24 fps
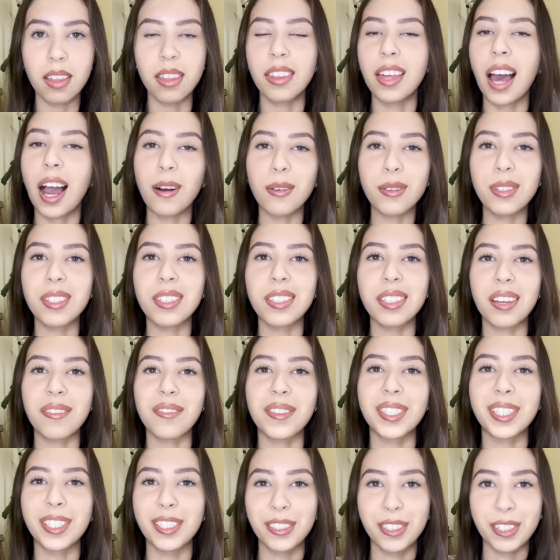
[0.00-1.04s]
Thousands of
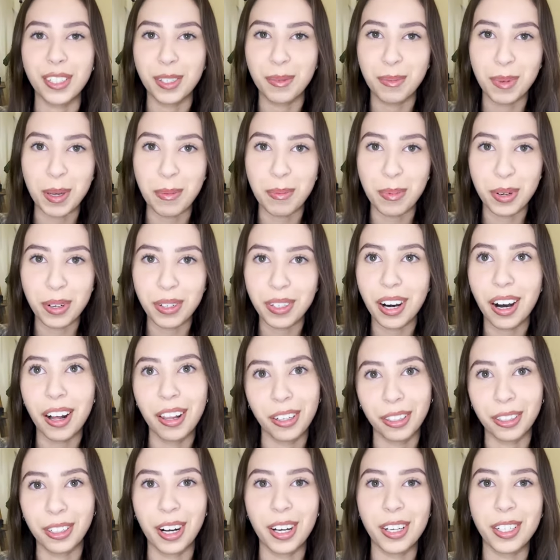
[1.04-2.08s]
Indigenous people all
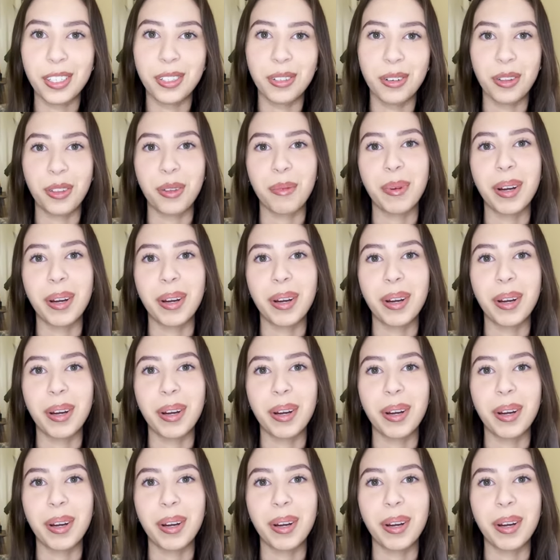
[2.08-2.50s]
across North